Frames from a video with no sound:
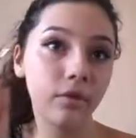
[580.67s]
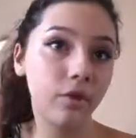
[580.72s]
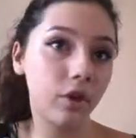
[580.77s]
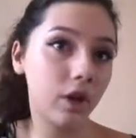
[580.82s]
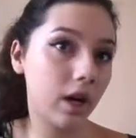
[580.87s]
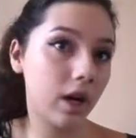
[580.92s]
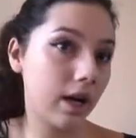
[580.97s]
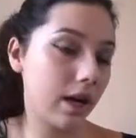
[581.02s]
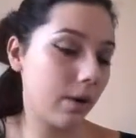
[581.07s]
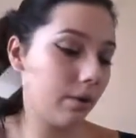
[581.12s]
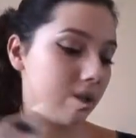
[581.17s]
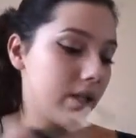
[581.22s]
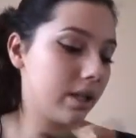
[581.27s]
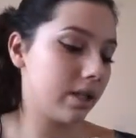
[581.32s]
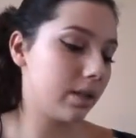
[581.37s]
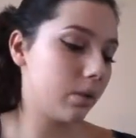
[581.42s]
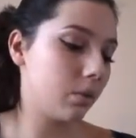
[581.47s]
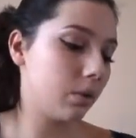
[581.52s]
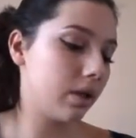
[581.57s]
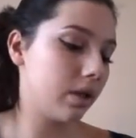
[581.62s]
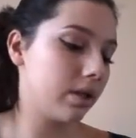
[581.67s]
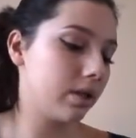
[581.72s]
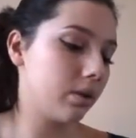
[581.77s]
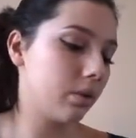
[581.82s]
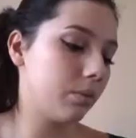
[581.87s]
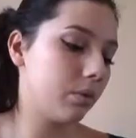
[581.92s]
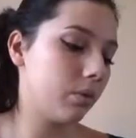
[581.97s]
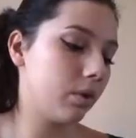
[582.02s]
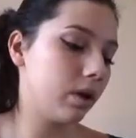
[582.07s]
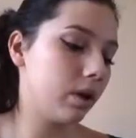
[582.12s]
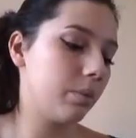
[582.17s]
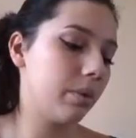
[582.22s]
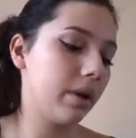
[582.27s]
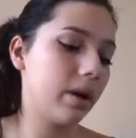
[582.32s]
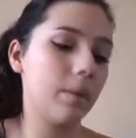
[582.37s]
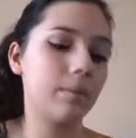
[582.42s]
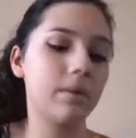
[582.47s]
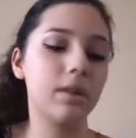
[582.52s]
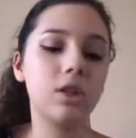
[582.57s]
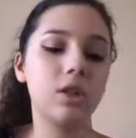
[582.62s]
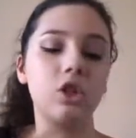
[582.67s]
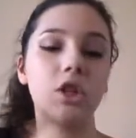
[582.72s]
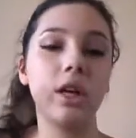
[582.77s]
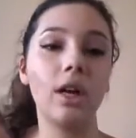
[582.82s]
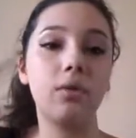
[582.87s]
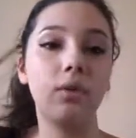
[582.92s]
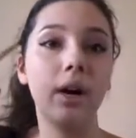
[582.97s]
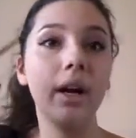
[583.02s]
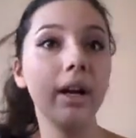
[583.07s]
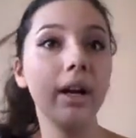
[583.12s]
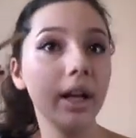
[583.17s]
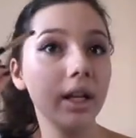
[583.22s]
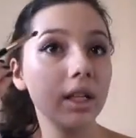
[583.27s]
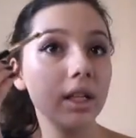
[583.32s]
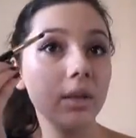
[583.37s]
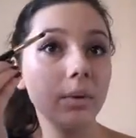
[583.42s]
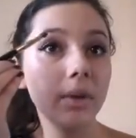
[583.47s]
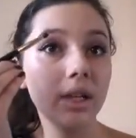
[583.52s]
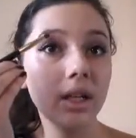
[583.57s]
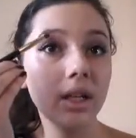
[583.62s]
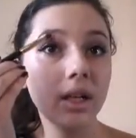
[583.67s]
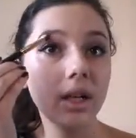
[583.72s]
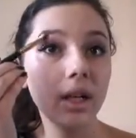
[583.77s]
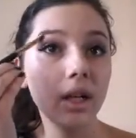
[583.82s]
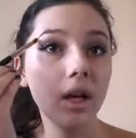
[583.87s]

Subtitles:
Forgot how intense it was, so I'm going to pick up the shade right next to it,